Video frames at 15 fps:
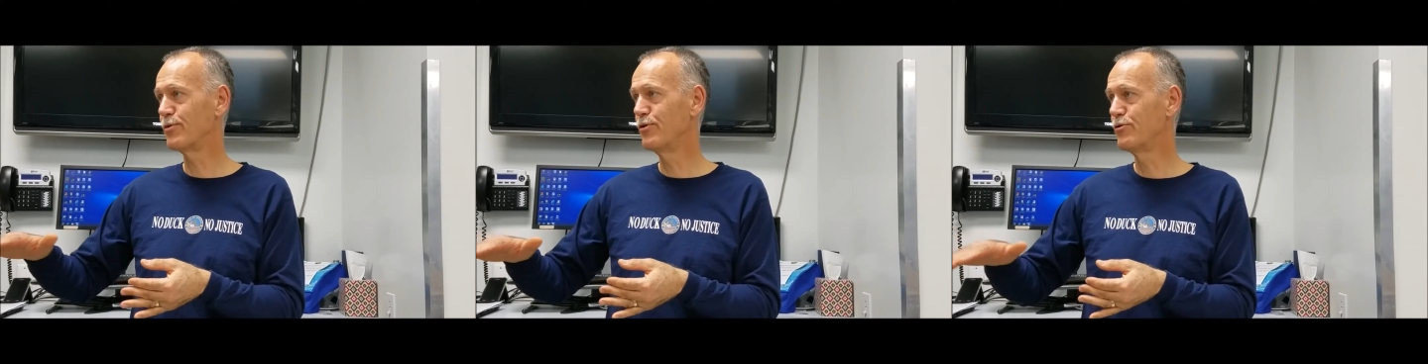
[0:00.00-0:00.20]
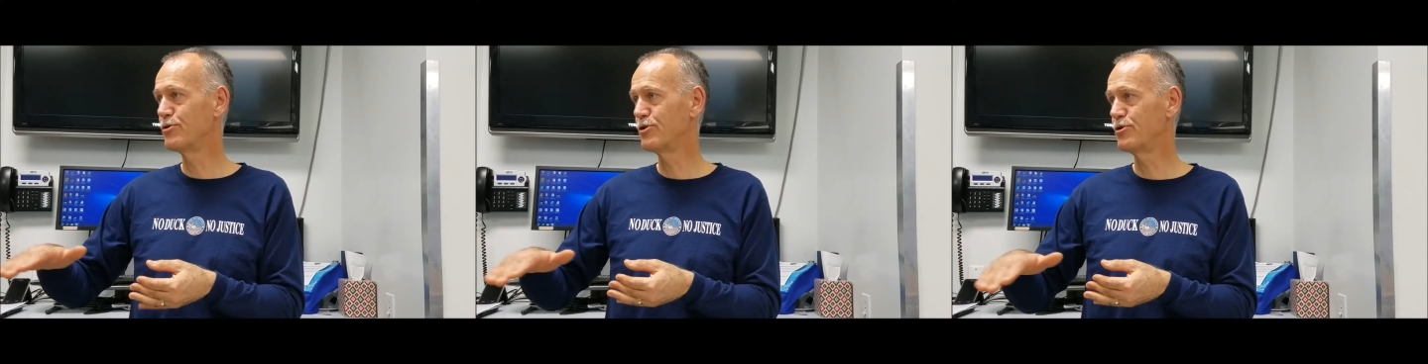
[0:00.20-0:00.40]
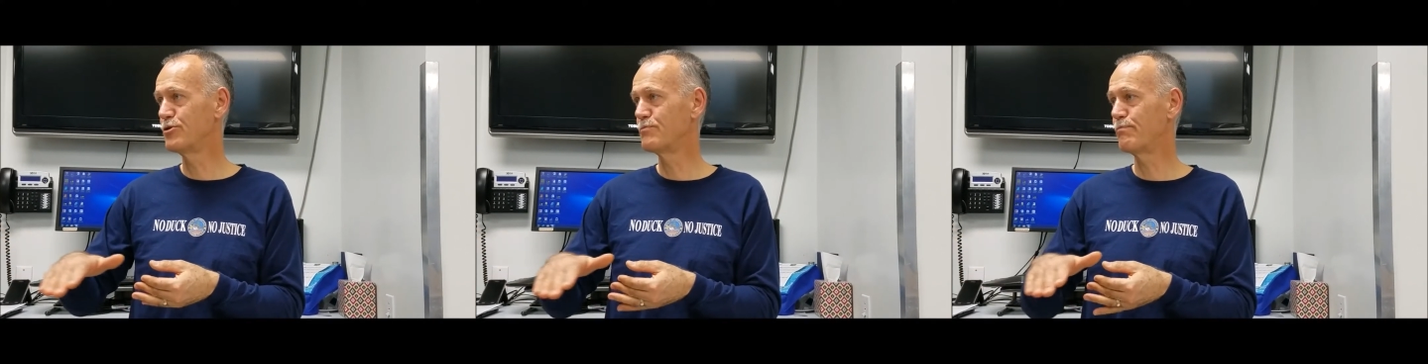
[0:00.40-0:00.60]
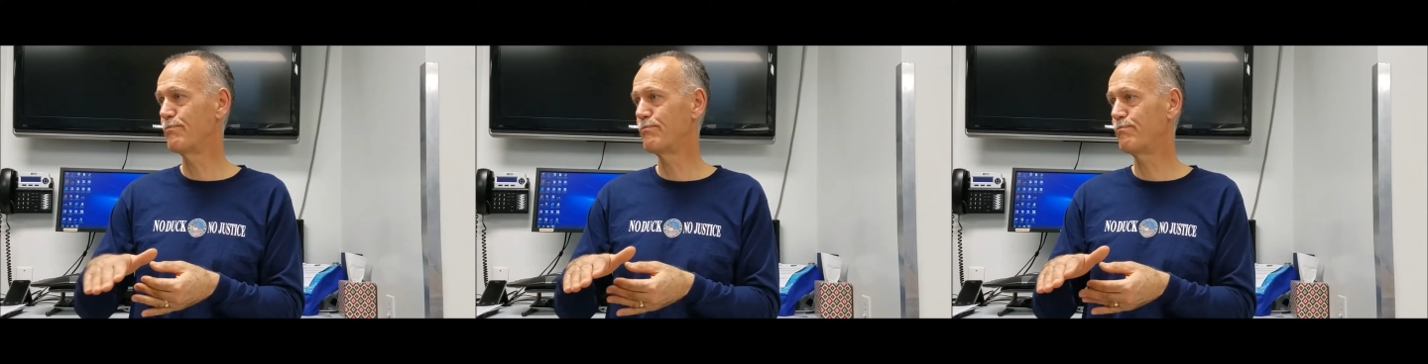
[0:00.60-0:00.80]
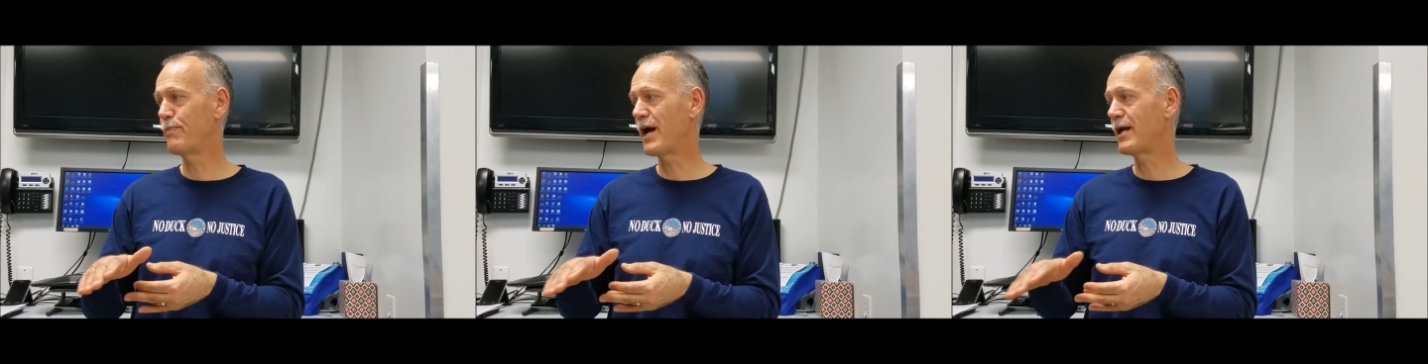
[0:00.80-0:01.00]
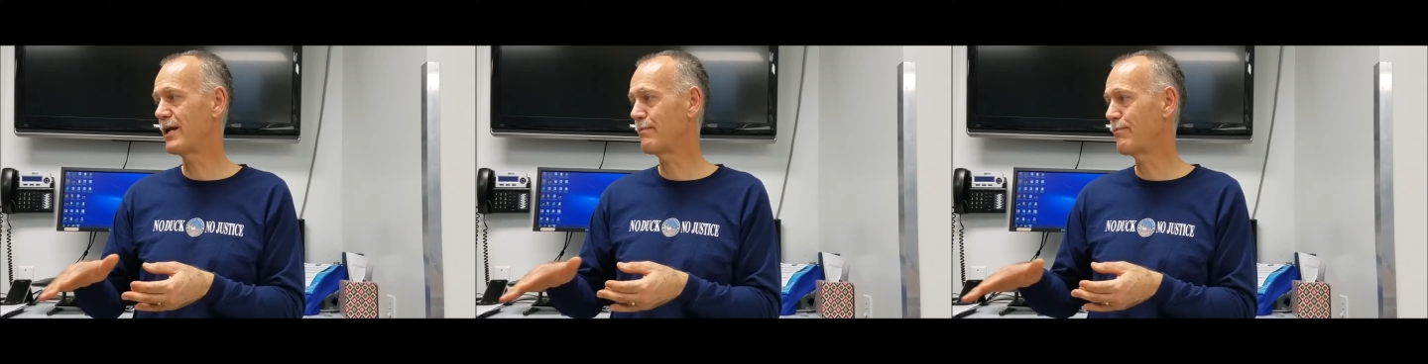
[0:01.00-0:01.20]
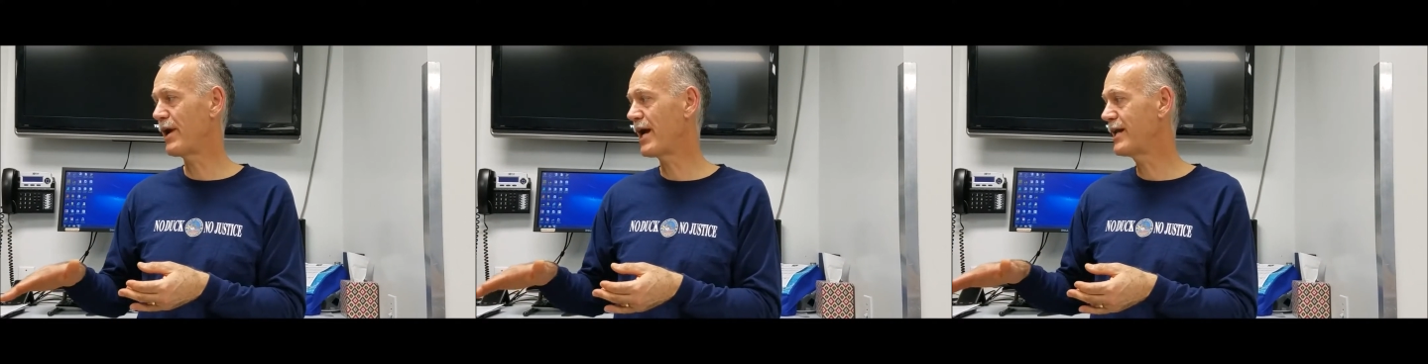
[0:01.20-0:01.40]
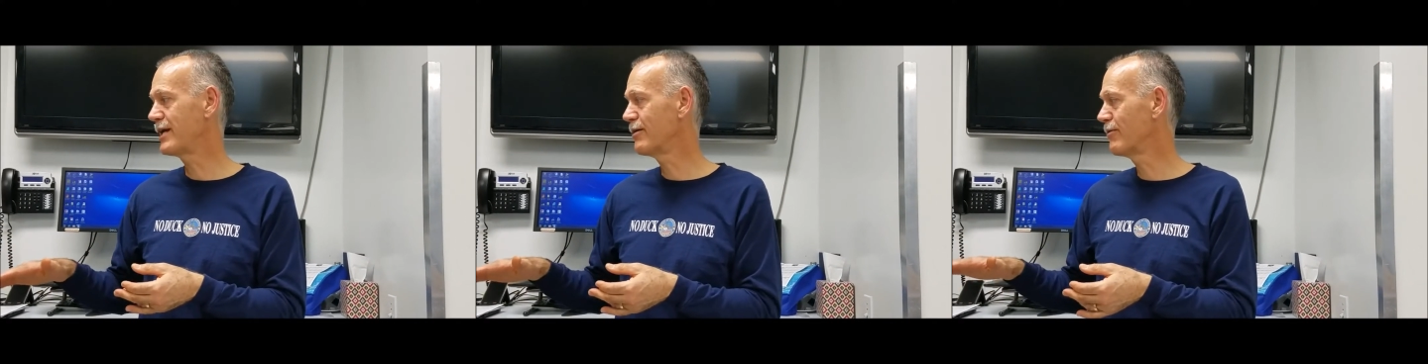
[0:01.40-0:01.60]
pooch who's
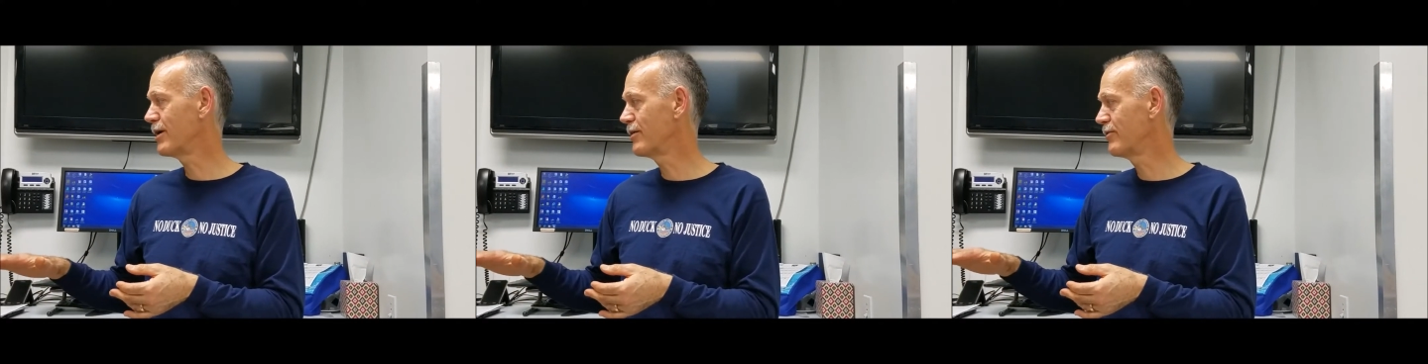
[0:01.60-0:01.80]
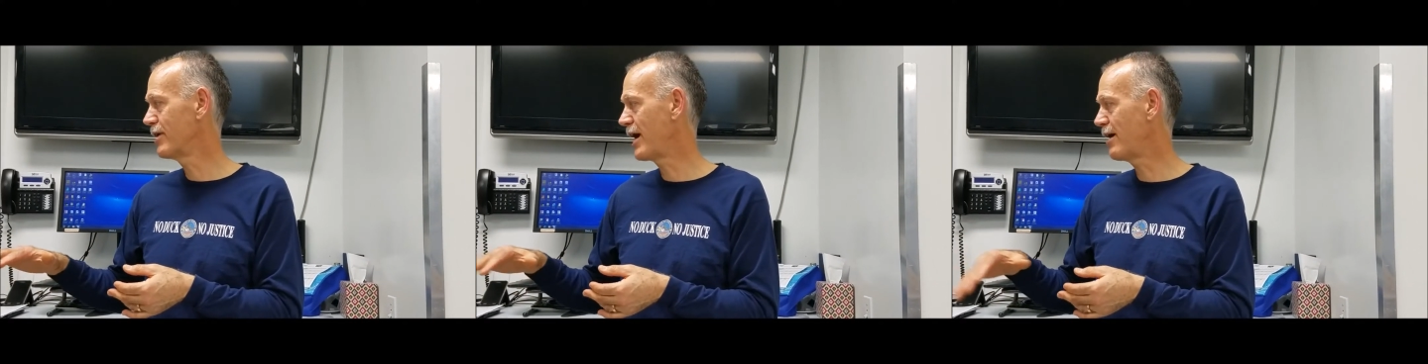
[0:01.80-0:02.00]
padding around the